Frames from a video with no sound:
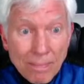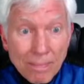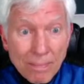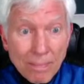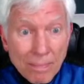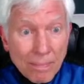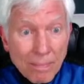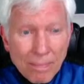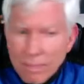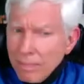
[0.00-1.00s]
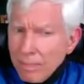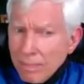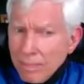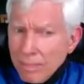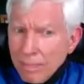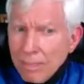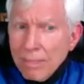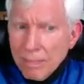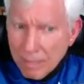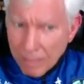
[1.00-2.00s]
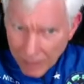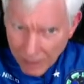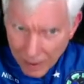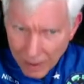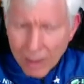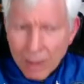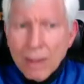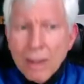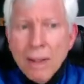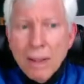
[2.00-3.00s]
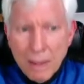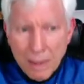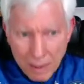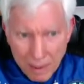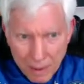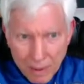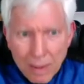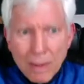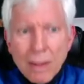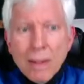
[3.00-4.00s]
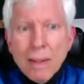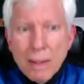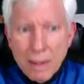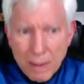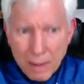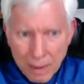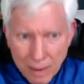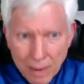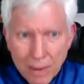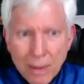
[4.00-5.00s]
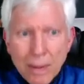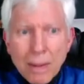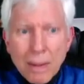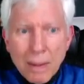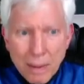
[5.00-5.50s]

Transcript: [no speech]